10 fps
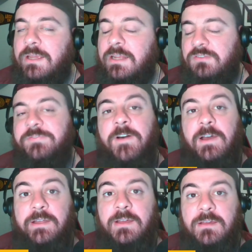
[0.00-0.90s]

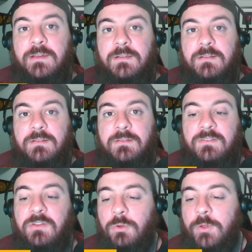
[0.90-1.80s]
fun
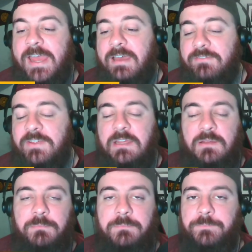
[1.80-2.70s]
to have
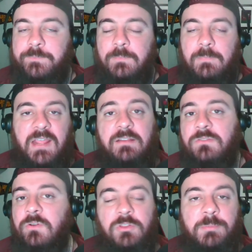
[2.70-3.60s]
him
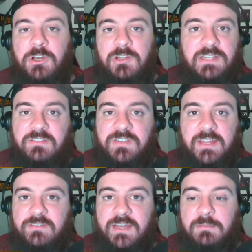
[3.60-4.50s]
throw the ball at least
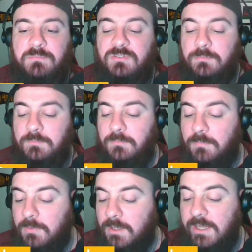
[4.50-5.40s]
10 times.
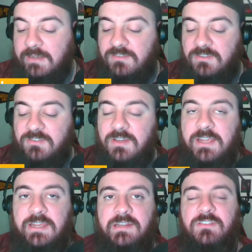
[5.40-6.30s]

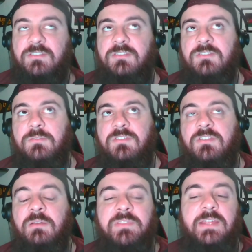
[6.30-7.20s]
It's
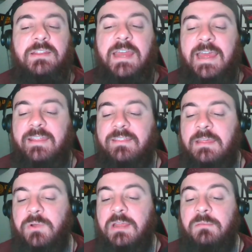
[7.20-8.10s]
something that they
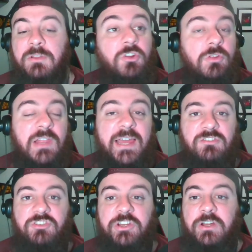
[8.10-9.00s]
were able to do
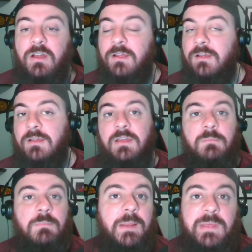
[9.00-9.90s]
last year,
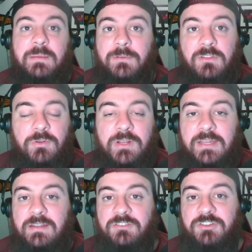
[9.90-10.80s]
might be able to do it
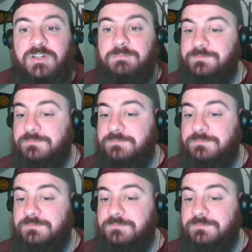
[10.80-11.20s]
again this year.